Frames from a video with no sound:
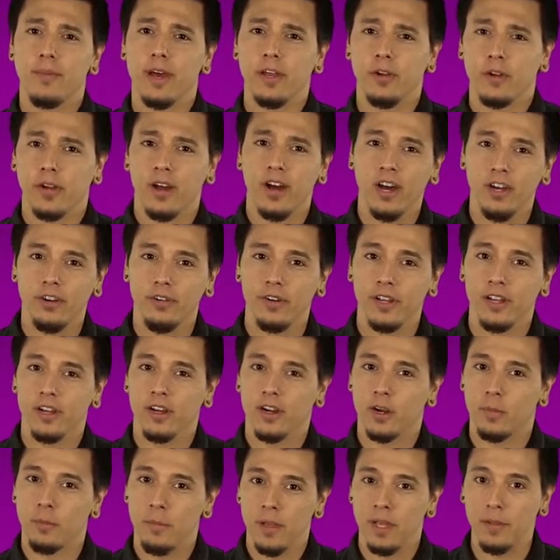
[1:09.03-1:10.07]
and mitochondria
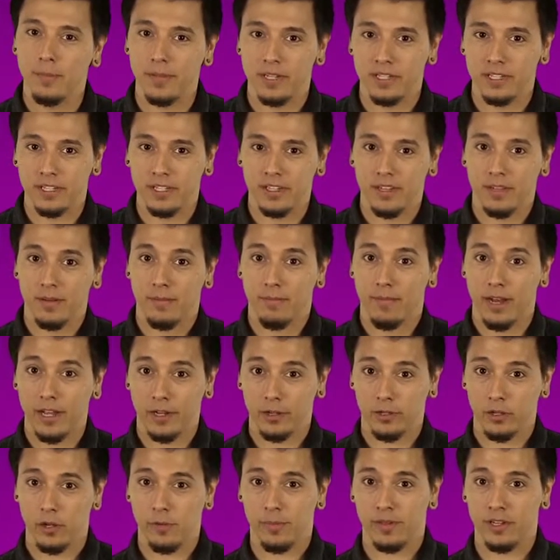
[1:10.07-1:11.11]
are pigmented.
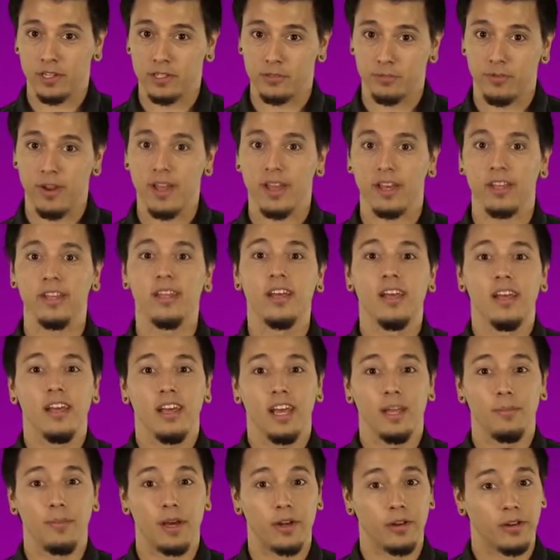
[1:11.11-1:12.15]
Myoglobin is red,
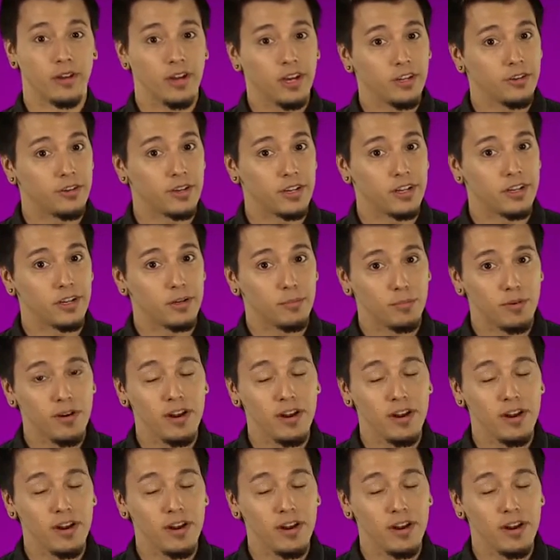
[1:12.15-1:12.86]
and mitochondria are